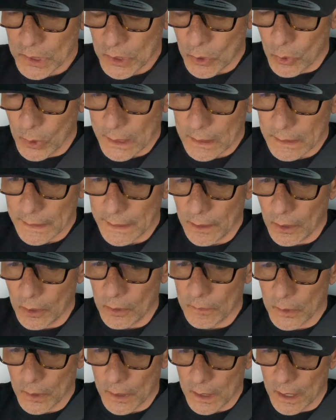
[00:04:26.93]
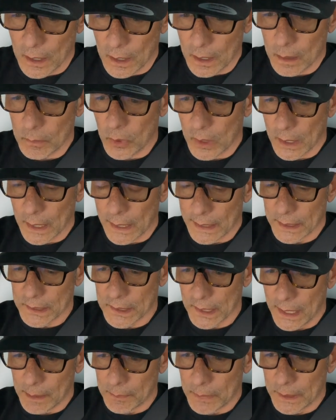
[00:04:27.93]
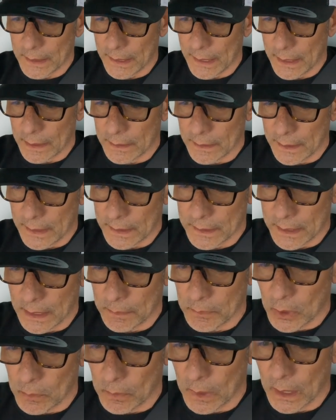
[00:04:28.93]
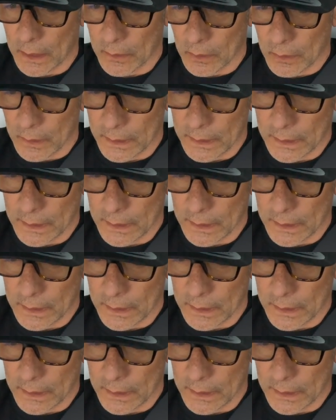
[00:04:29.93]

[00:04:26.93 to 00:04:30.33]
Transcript: was quickly overcome when I examined that demo model,